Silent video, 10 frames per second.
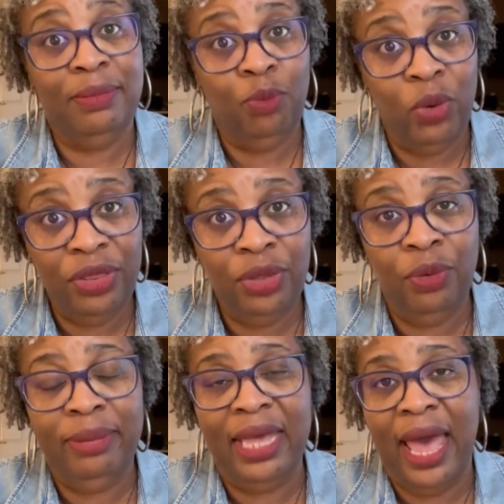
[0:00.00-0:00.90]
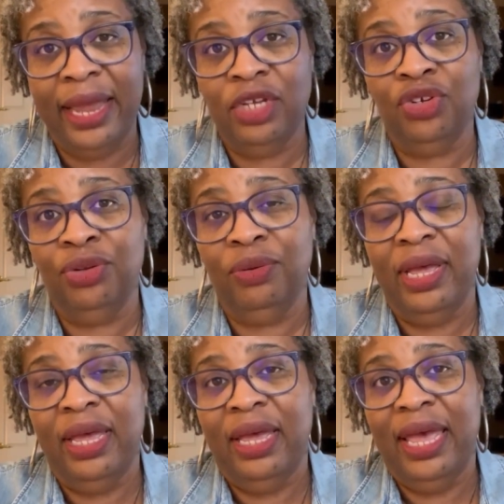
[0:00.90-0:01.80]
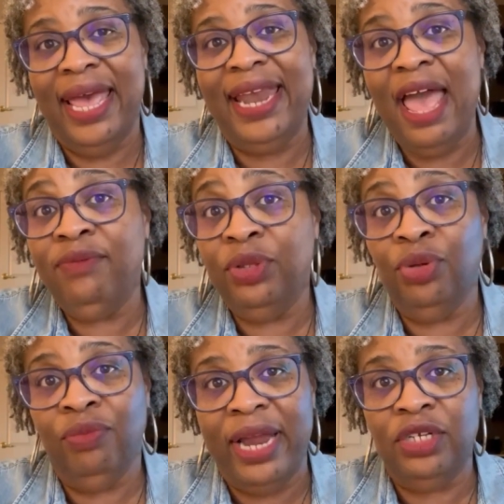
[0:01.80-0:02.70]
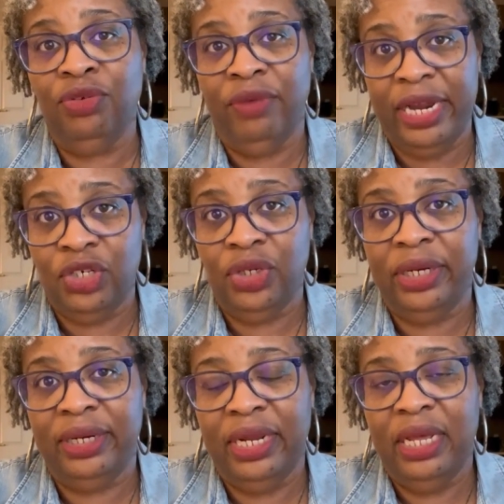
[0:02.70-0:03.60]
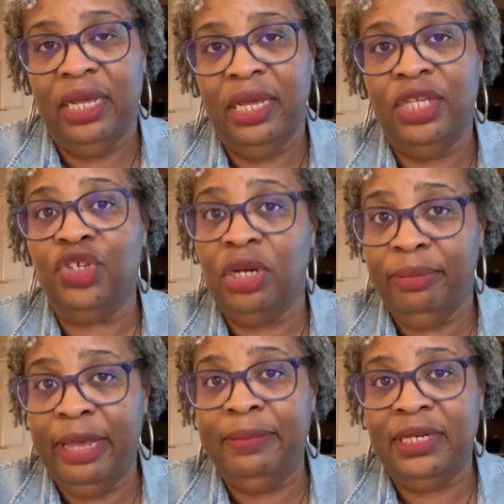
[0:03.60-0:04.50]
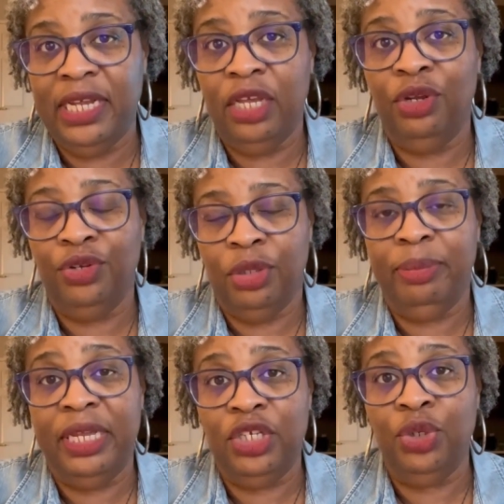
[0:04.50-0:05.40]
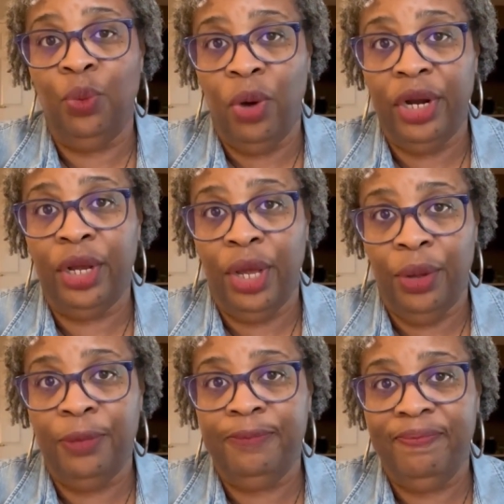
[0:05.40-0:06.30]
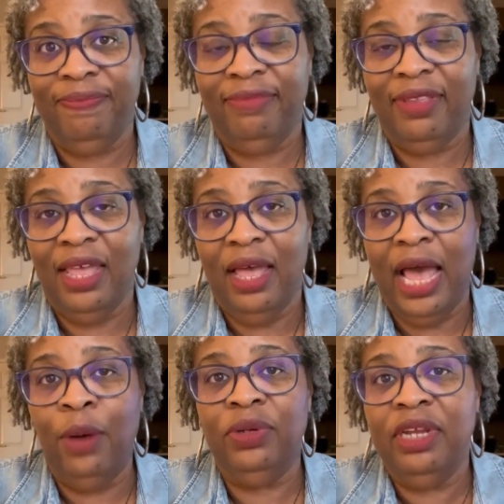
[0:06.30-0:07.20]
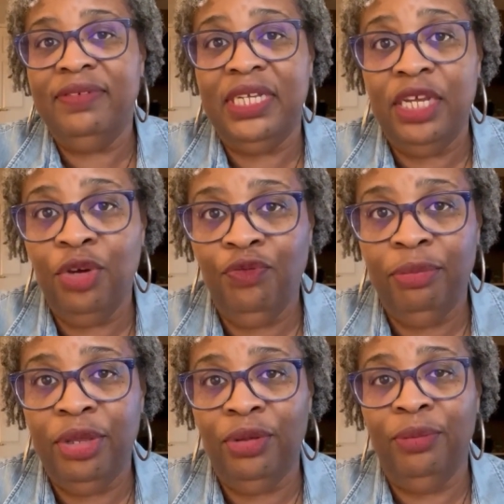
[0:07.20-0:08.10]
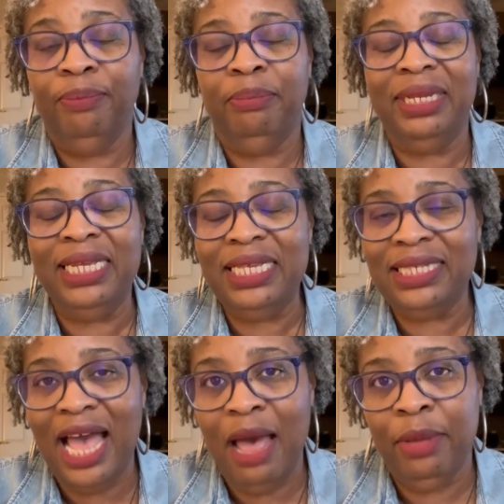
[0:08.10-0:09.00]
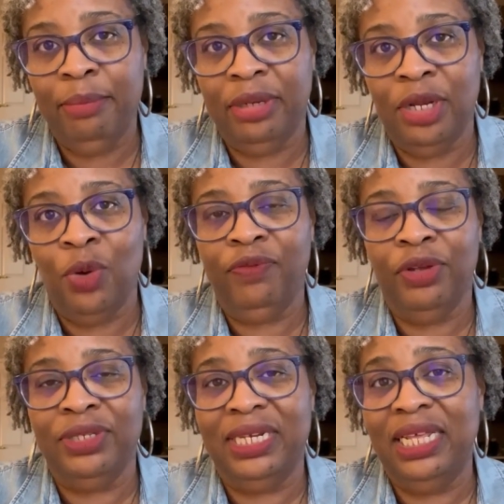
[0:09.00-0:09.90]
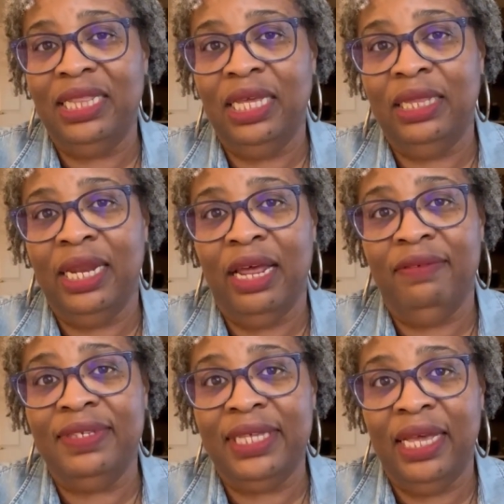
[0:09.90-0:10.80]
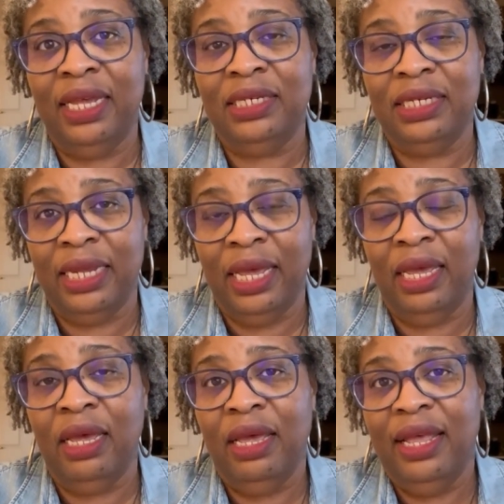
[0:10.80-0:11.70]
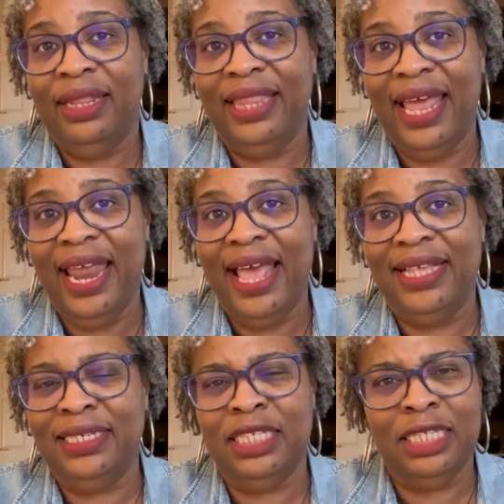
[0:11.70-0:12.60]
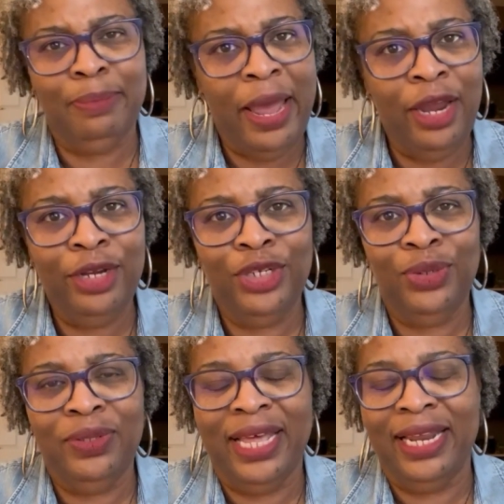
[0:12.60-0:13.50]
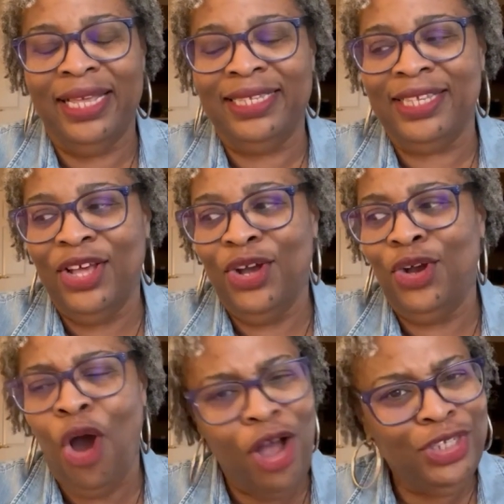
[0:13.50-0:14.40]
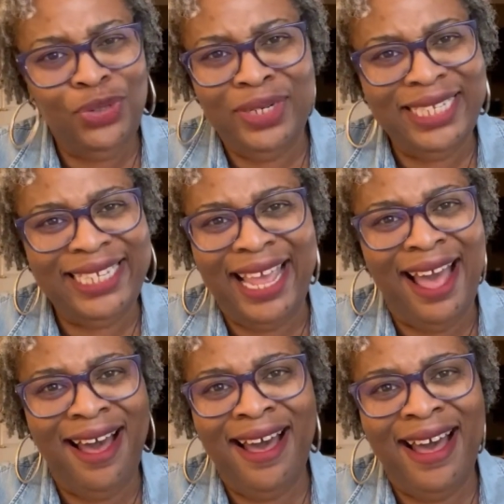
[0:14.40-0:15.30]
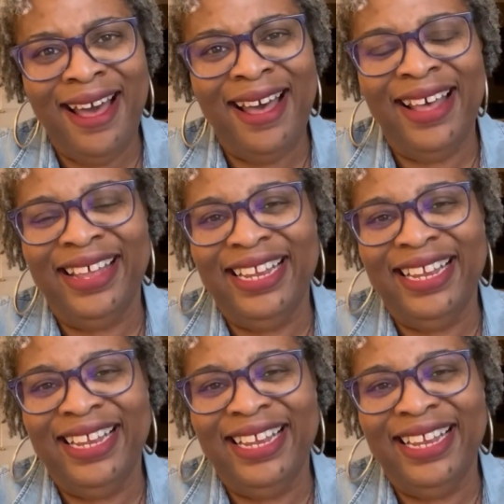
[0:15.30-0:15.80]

with you, behind you, and having the right direction is going to be able to take you to the place you want to go. I would love to hear from you. Please comment below if there's anything that I've said today that has inspired you, that has caused you to say, aha.